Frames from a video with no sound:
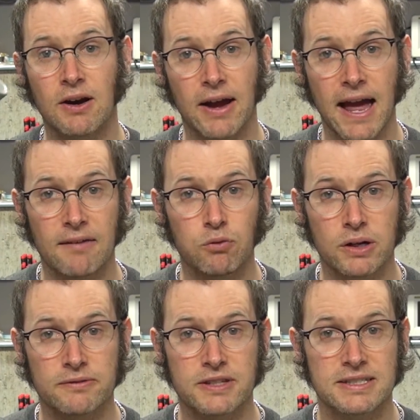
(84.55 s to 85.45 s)
Now I have
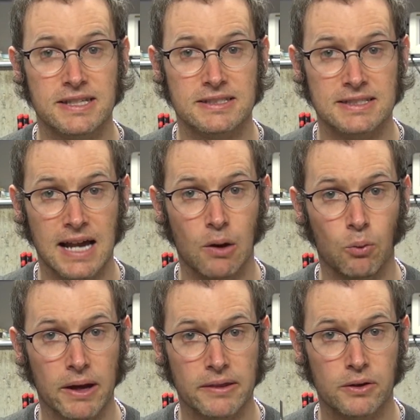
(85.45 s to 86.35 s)
one of these that's not
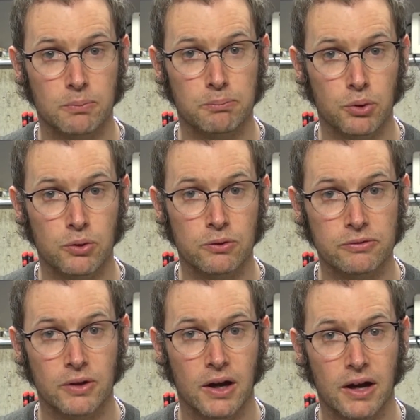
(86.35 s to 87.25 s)

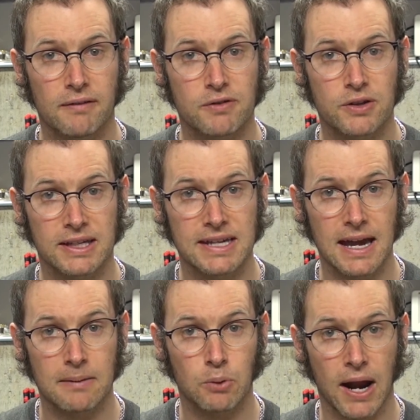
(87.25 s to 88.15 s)
weatherproof for the
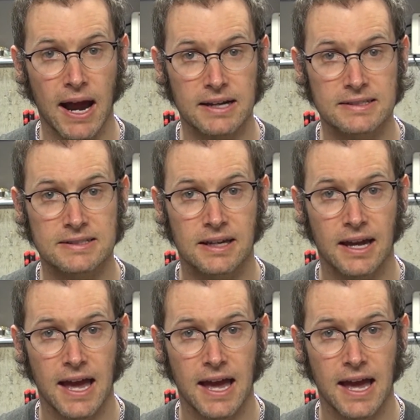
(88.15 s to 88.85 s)
camera axe,